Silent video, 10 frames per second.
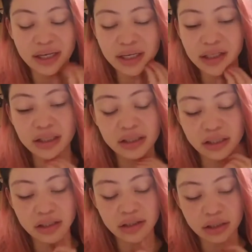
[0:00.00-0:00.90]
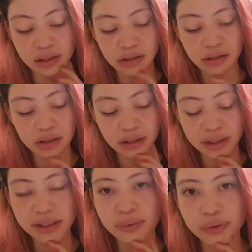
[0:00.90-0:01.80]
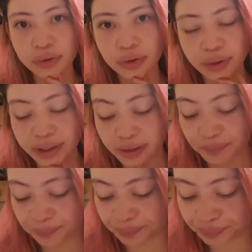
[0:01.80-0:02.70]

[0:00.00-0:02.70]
And as I was growing up,